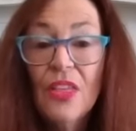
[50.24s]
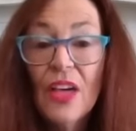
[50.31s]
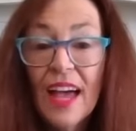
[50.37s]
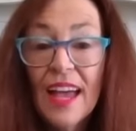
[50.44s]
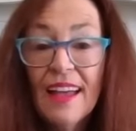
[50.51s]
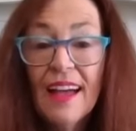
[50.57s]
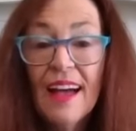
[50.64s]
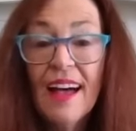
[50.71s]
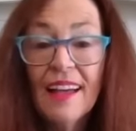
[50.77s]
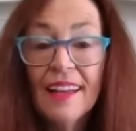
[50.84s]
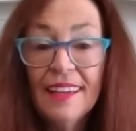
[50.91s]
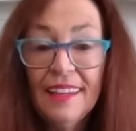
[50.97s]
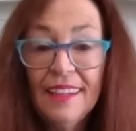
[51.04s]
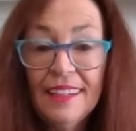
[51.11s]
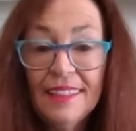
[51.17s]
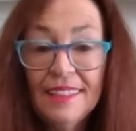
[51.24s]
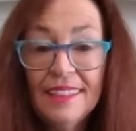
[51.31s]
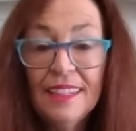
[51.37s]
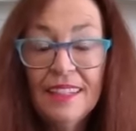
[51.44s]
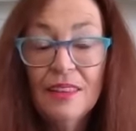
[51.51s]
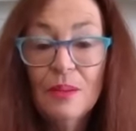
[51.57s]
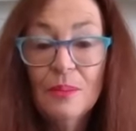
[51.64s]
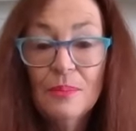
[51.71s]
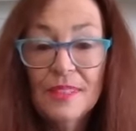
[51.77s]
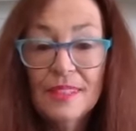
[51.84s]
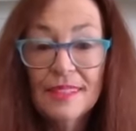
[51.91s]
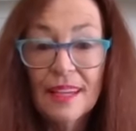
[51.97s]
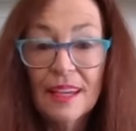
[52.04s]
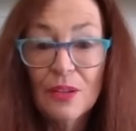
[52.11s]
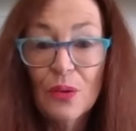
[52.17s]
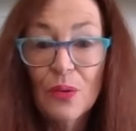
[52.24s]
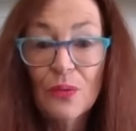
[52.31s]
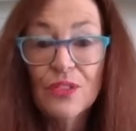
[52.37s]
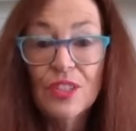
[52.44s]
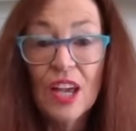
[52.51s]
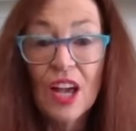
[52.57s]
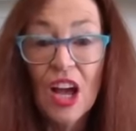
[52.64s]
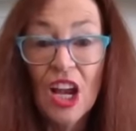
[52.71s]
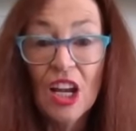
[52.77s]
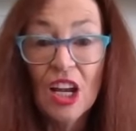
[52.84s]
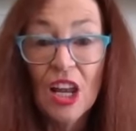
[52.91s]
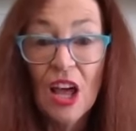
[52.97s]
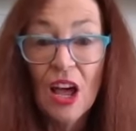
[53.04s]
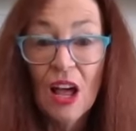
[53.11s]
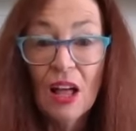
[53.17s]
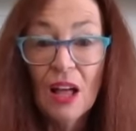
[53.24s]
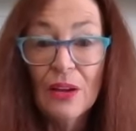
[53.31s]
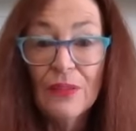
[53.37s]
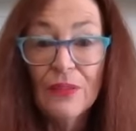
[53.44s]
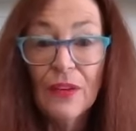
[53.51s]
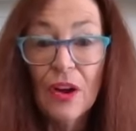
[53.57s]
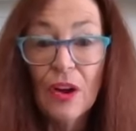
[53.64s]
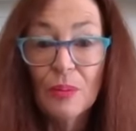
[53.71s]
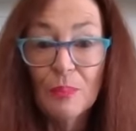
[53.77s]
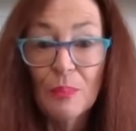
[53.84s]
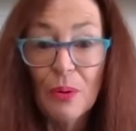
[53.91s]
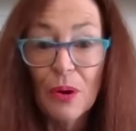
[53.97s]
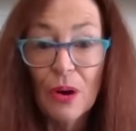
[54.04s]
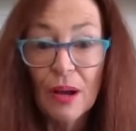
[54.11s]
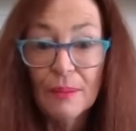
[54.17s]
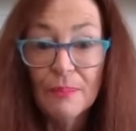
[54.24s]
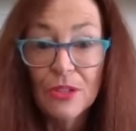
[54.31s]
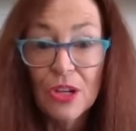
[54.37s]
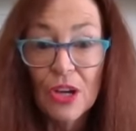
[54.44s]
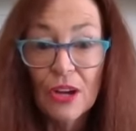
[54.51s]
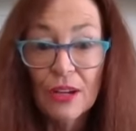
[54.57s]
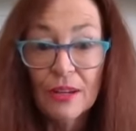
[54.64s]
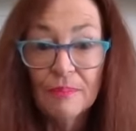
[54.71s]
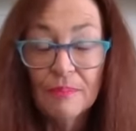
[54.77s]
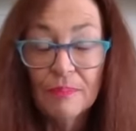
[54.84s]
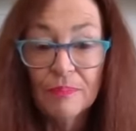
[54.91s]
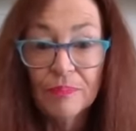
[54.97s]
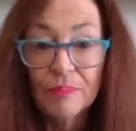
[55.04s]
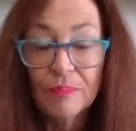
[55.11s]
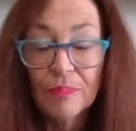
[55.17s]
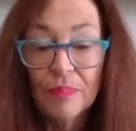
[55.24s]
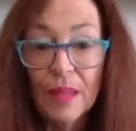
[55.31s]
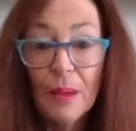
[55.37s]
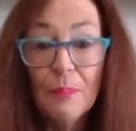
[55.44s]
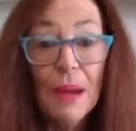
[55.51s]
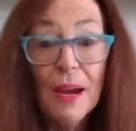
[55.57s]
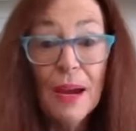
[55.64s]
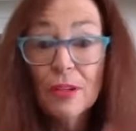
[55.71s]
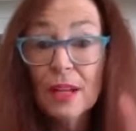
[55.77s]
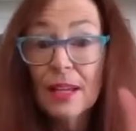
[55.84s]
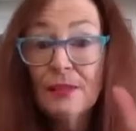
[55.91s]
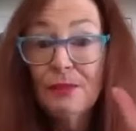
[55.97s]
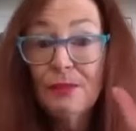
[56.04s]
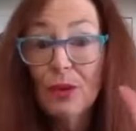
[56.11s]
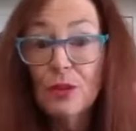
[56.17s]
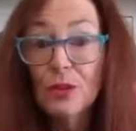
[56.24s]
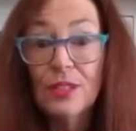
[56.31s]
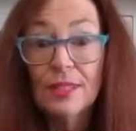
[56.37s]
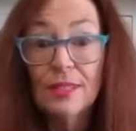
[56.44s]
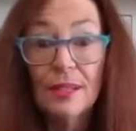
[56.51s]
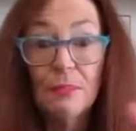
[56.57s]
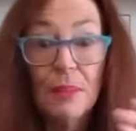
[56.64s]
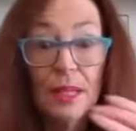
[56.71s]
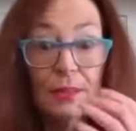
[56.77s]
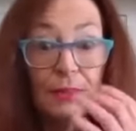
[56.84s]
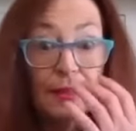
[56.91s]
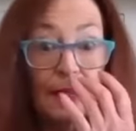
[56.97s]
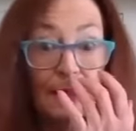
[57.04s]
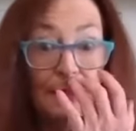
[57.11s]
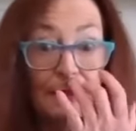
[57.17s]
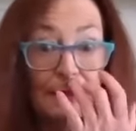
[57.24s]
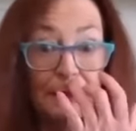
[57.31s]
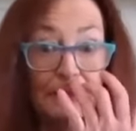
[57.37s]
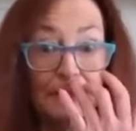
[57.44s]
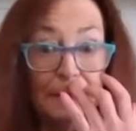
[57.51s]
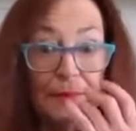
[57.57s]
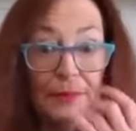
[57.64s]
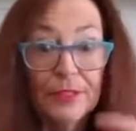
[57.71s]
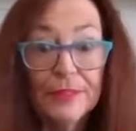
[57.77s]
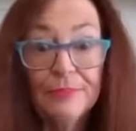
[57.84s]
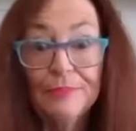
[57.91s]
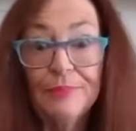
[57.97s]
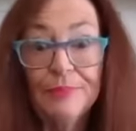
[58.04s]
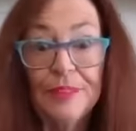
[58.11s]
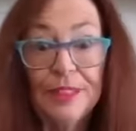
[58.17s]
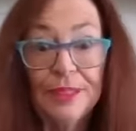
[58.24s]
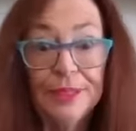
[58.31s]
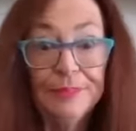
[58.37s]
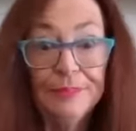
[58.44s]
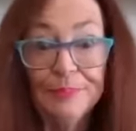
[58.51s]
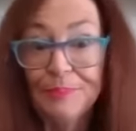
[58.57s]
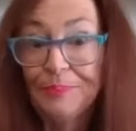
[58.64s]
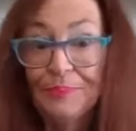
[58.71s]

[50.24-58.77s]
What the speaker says: They are eating themselves alive on prime time. Apparently Fox is in meltdown, right, you know.